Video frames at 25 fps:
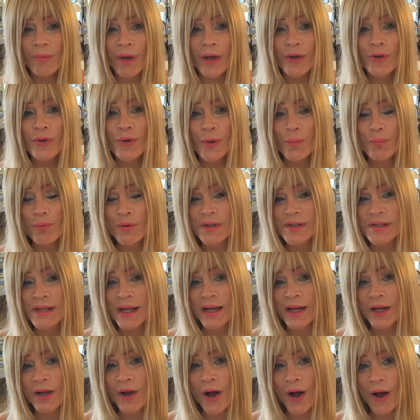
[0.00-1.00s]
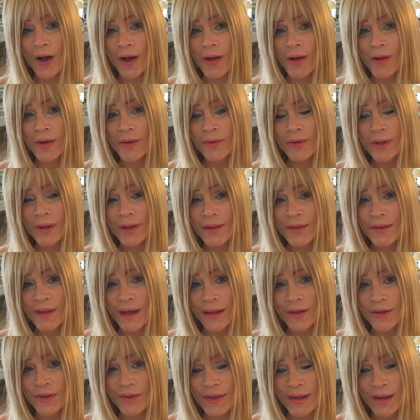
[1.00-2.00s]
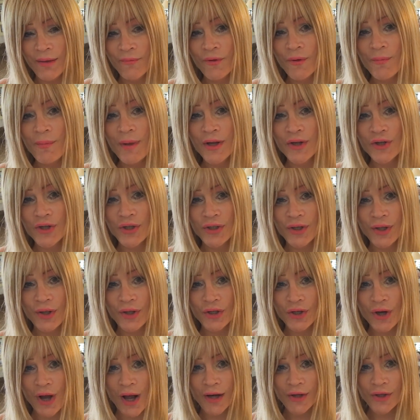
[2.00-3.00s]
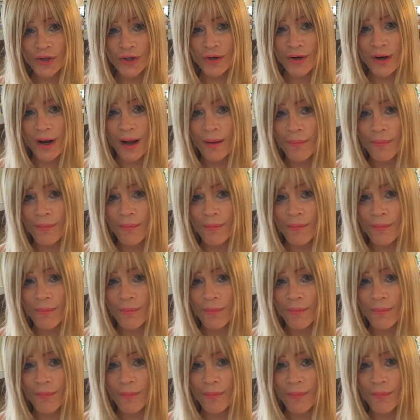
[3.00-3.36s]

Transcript: you're presenting all the information to the doctor